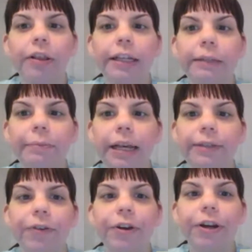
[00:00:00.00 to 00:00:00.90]
This makes
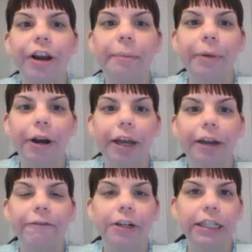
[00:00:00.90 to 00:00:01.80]
for a great
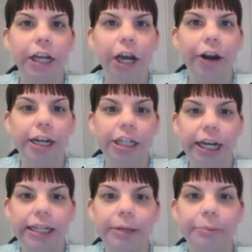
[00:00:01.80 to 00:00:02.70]
market for
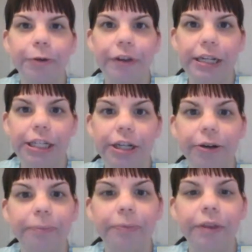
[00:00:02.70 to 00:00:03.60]
DRHA to move into.